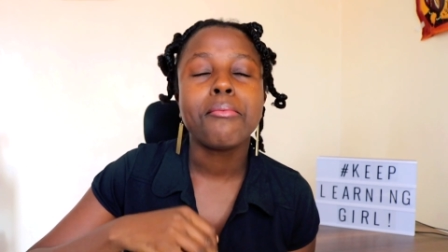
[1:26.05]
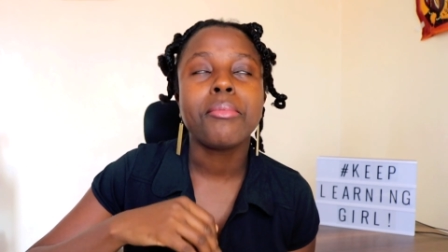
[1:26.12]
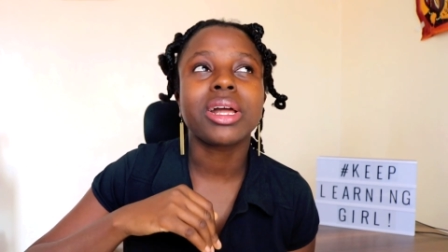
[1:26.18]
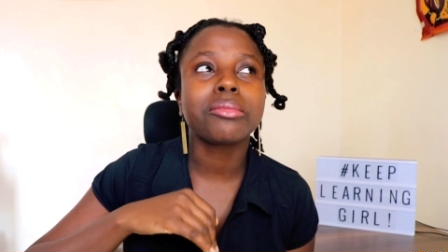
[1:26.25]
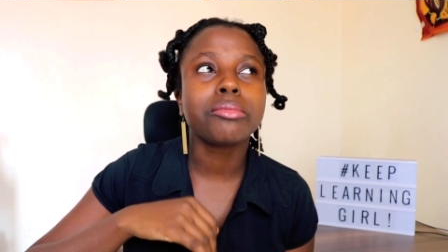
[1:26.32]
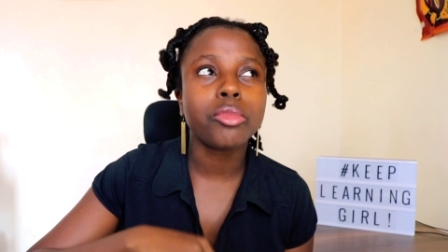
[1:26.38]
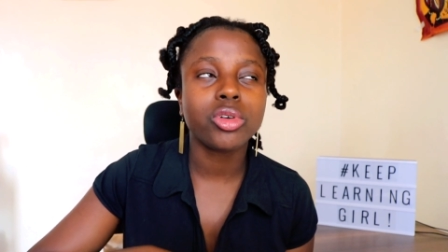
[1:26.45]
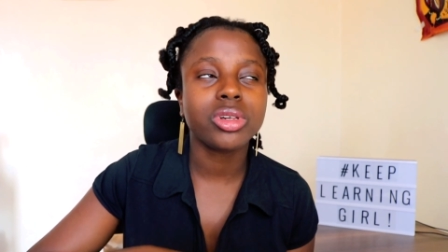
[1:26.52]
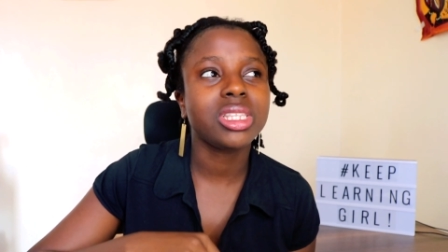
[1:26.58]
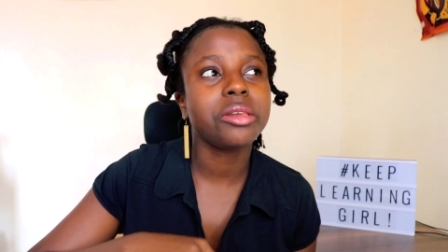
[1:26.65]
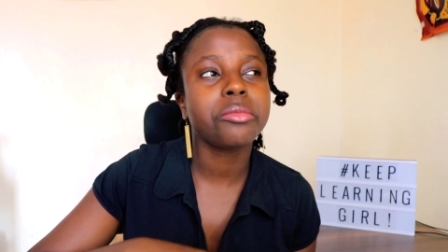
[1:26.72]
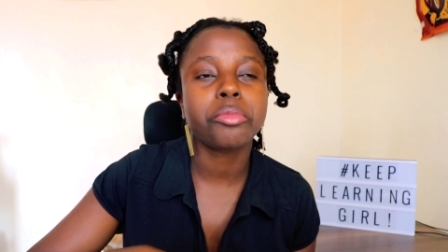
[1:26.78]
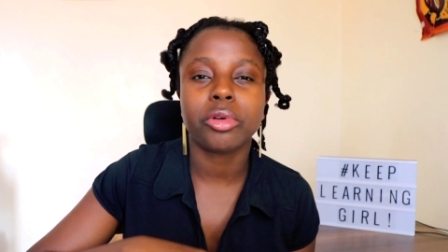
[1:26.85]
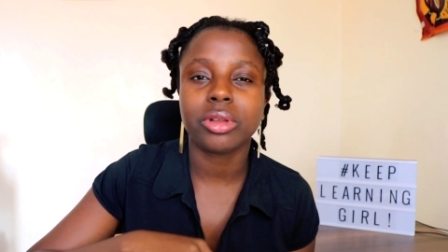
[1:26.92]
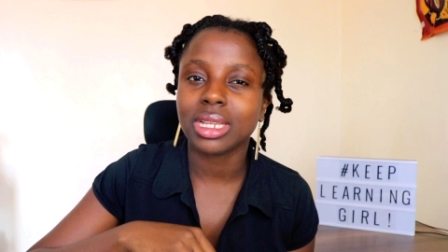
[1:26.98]
but most
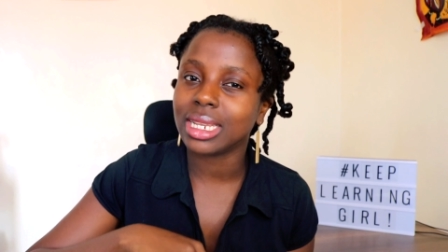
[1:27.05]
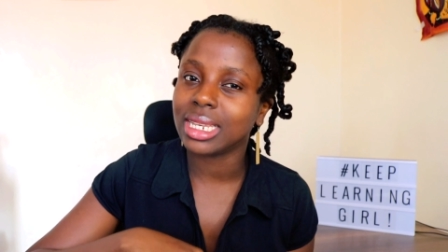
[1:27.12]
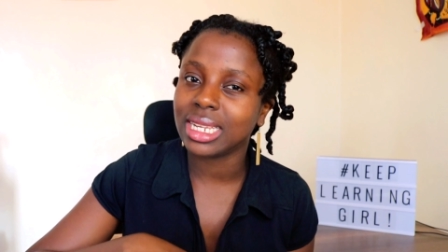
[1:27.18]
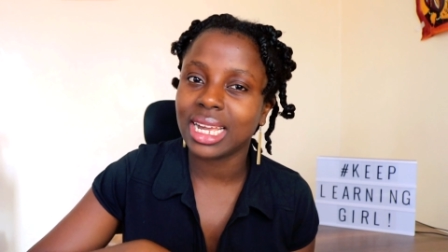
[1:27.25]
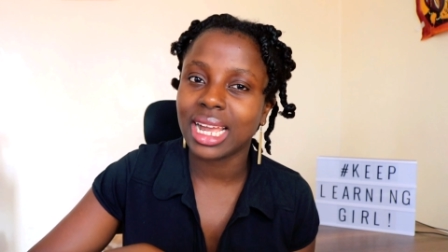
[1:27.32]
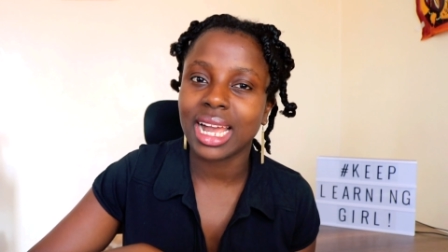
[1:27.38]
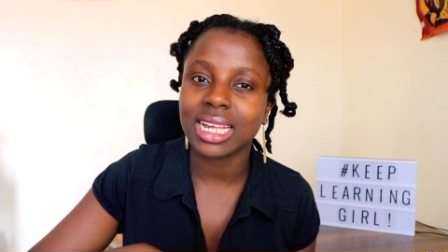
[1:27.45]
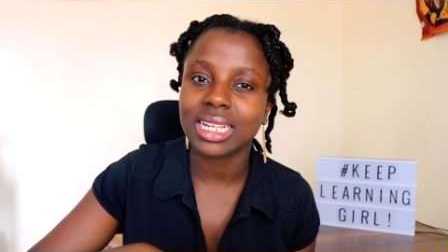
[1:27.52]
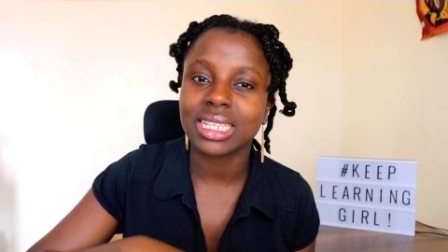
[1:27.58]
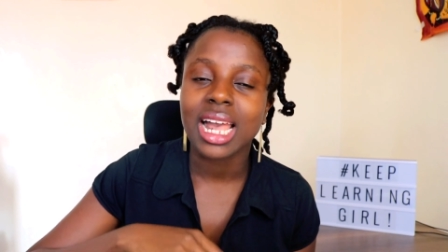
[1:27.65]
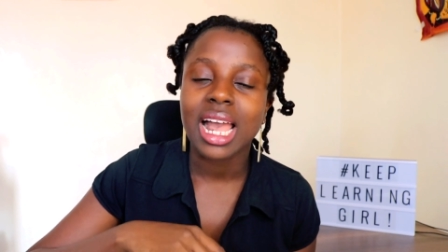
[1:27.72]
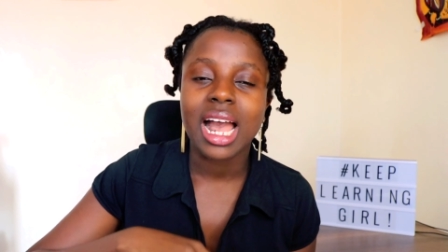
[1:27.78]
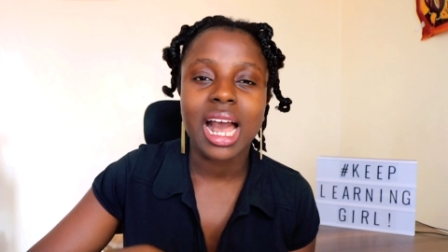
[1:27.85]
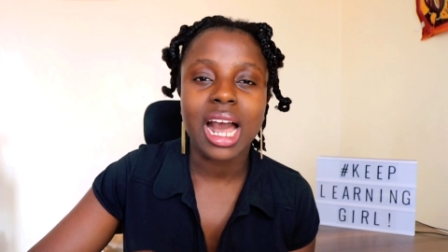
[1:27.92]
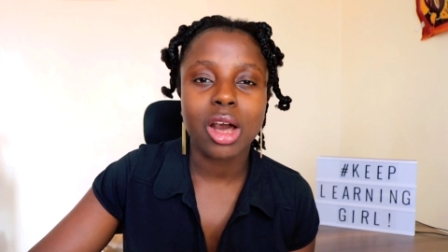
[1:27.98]
importantly guys,
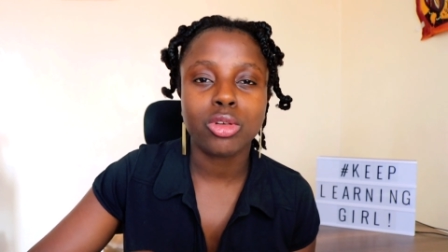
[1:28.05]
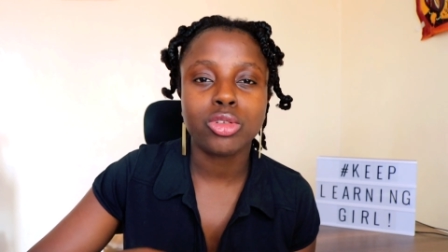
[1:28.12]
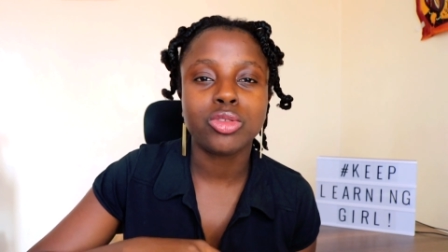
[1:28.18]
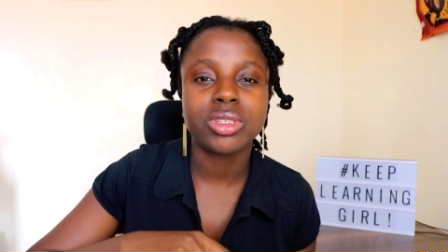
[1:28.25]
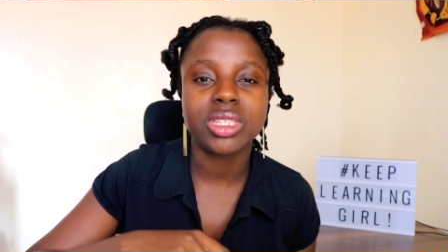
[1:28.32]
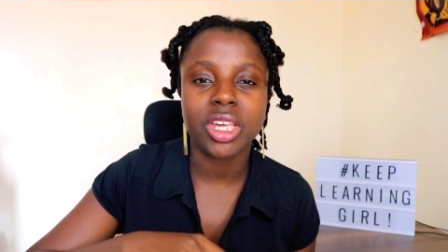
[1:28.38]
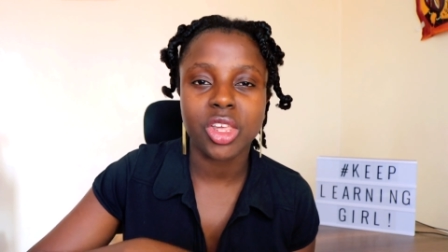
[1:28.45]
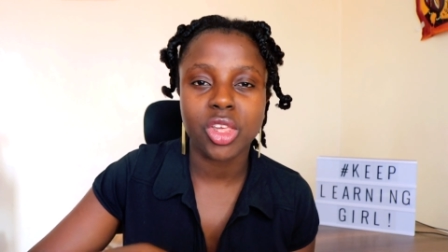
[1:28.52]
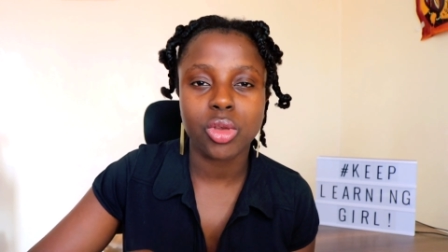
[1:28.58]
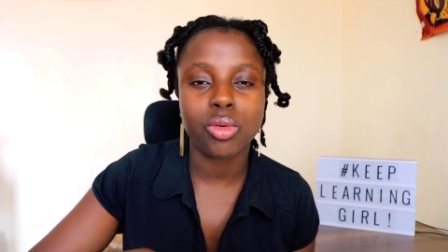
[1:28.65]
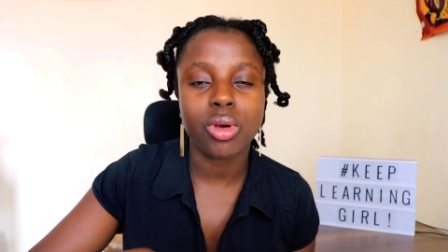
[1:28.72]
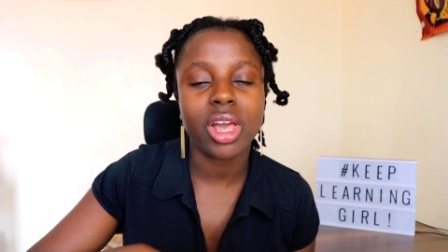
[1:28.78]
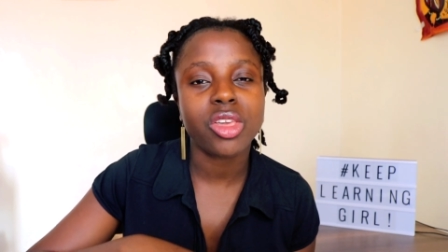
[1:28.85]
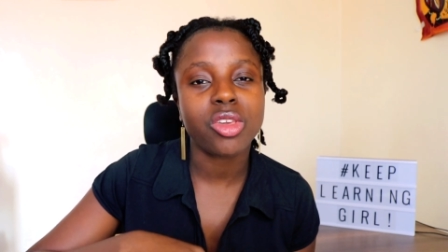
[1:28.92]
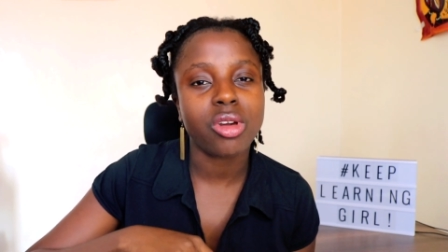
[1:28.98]
how to
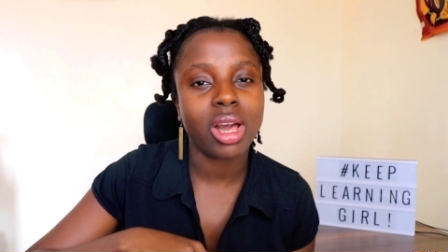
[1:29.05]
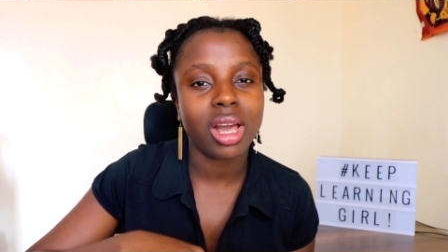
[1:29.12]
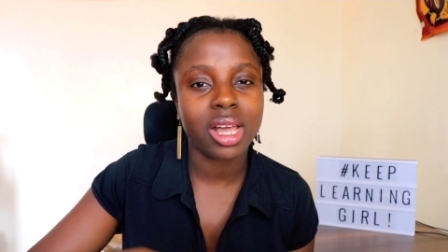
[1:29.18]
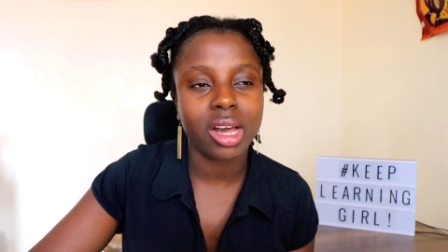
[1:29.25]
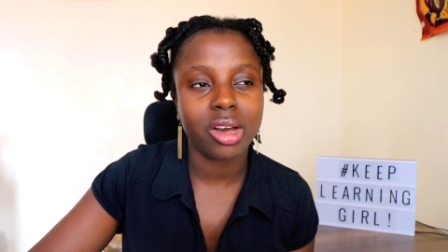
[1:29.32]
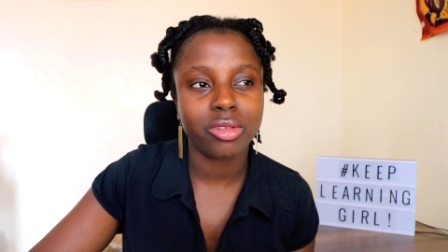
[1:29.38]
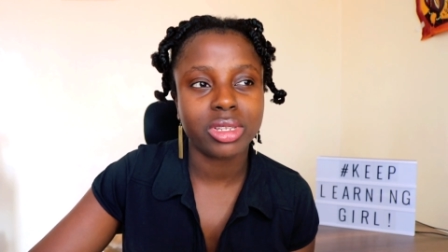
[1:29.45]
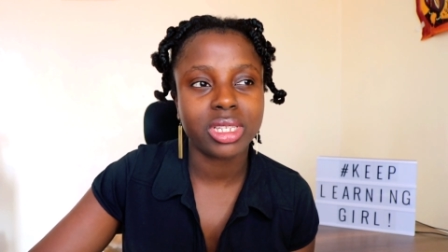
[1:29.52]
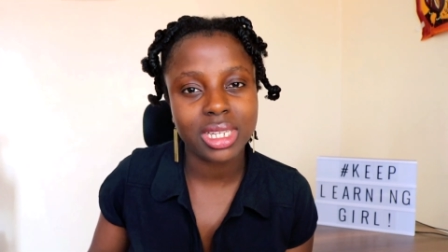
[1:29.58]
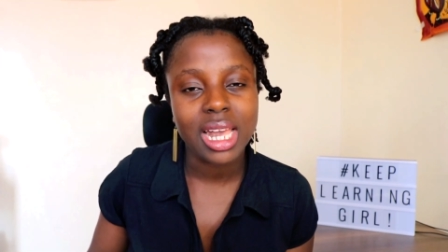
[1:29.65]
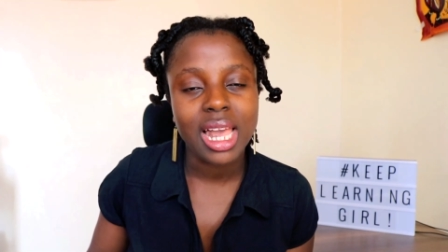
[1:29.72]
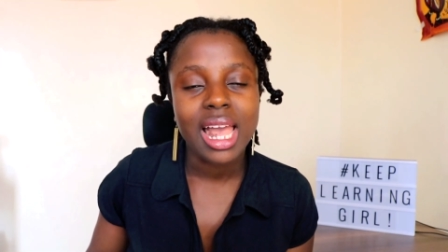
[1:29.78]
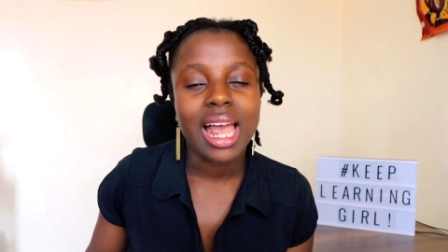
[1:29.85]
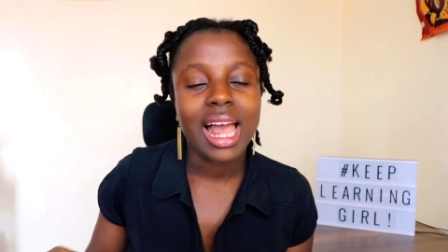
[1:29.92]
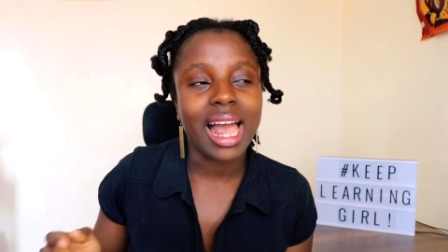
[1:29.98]
secure your account.
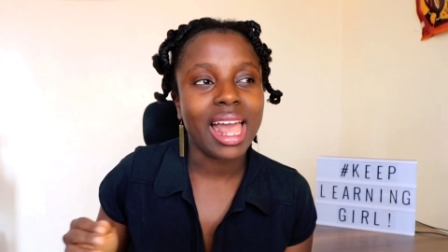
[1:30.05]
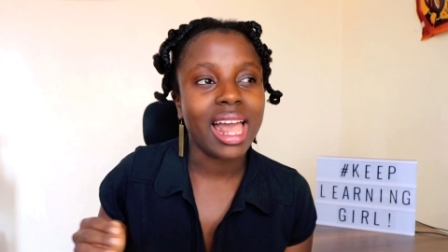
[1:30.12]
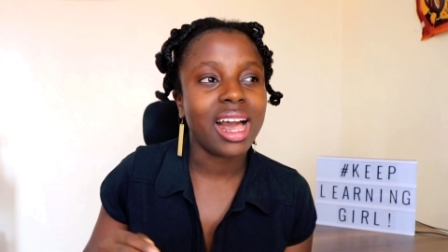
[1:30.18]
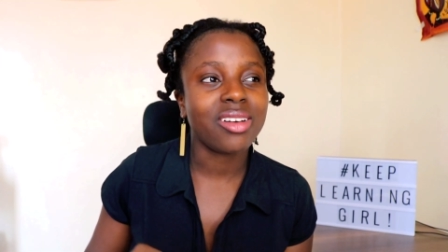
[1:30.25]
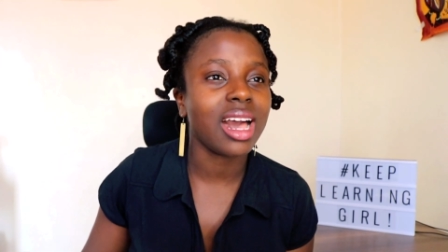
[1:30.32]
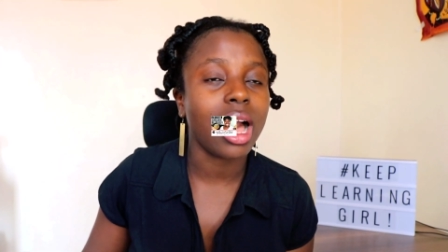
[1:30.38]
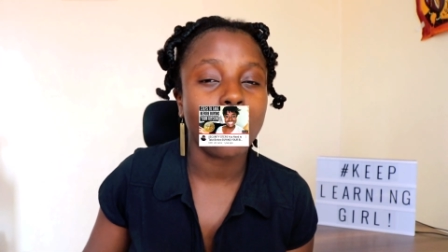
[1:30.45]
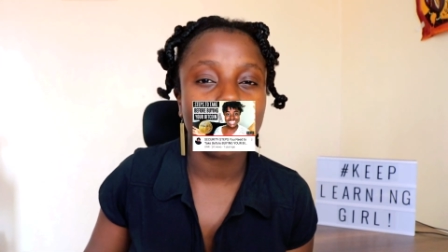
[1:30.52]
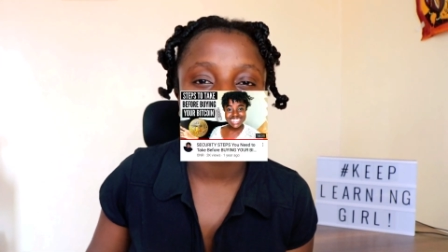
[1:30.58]
I have a